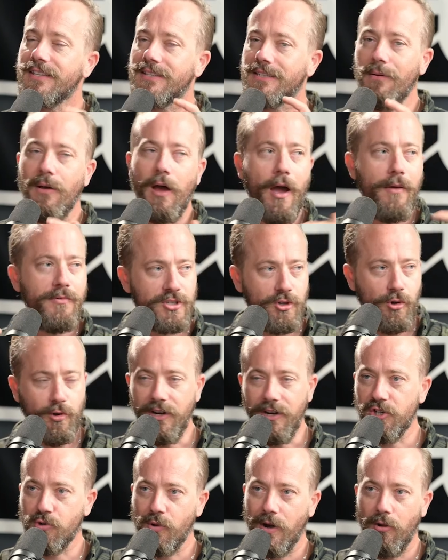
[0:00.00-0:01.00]
This, I was
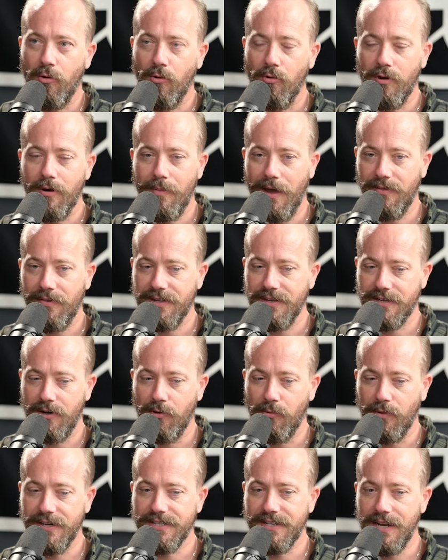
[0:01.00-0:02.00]
talking to Trent Horn about this
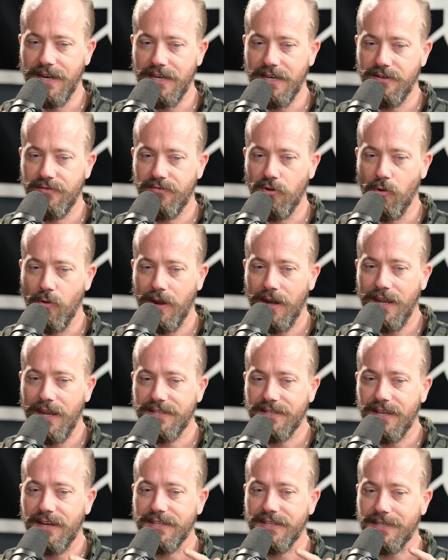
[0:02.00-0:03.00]
in a recent interview, and
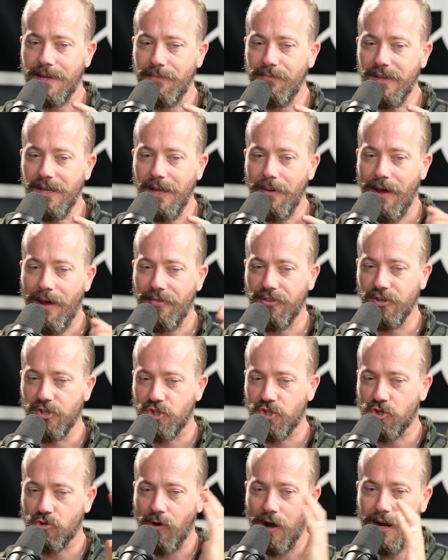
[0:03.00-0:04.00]
he I said it's him. something about the
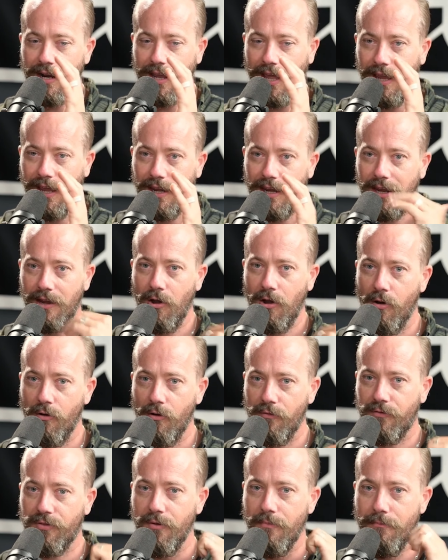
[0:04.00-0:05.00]
truncating
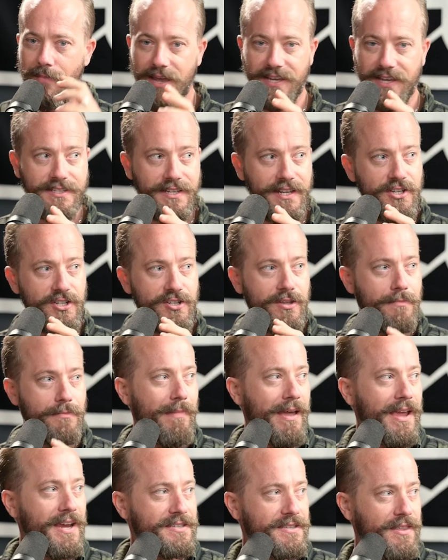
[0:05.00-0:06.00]
of the message that
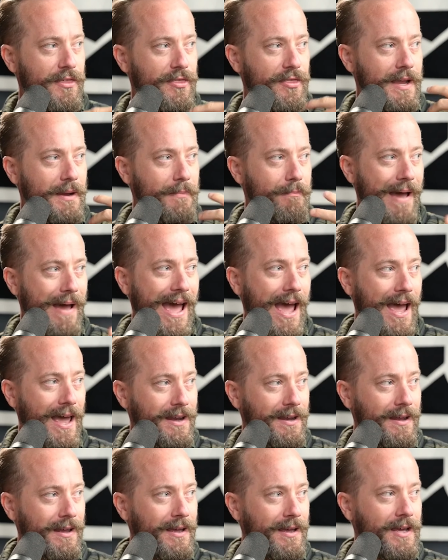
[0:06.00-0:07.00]
makes the thing
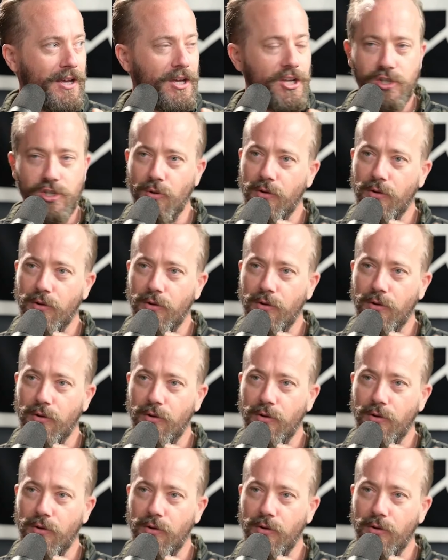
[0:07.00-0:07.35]
bad. Mm-hmm.